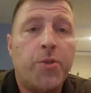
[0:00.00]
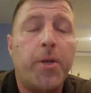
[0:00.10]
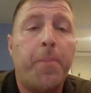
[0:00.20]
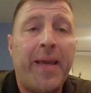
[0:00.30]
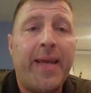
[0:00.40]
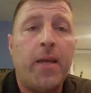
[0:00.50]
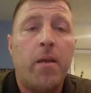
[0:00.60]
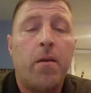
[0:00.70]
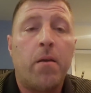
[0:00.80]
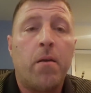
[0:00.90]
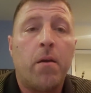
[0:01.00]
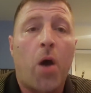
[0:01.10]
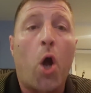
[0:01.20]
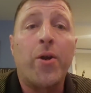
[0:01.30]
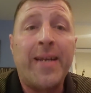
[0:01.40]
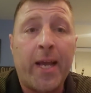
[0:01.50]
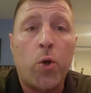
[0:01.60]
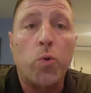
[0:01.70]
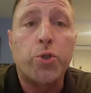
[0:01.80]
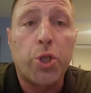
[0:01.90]
to be our
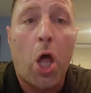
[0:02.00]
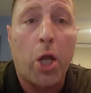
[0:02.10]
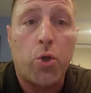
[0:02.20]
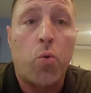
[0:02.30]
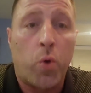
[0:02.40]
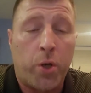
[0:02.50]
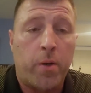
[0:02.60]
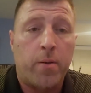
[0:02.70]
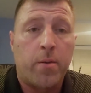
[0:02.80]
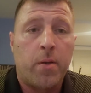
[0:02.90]
nickel slot corner.